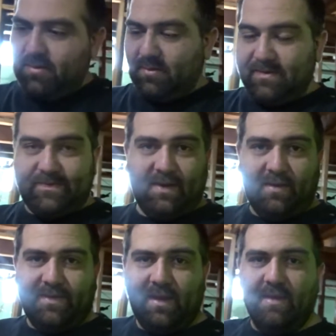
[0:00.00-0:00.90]
Which,
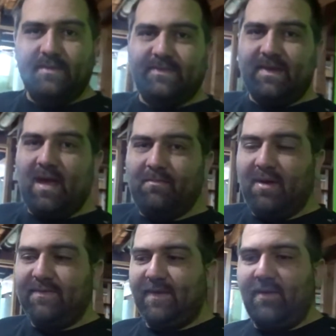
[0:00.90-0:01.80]
I'll tell you, it's not
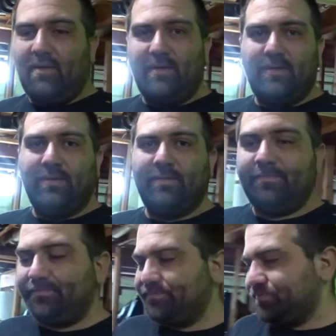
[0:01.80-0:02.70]
much at all.
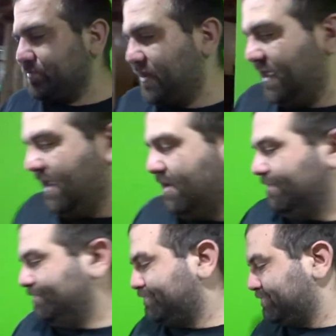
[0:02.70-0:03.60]
It's
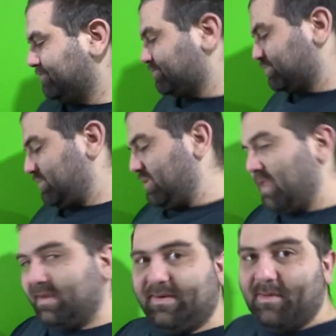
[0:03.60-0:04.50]

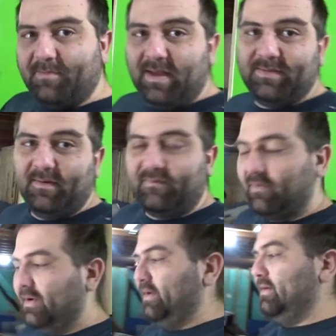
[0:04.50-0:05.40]
in my basement for
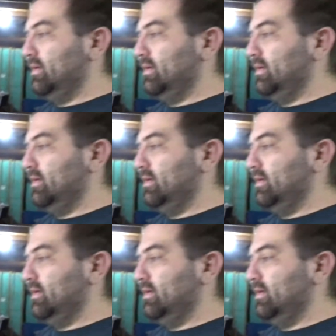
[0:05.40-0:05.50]
one.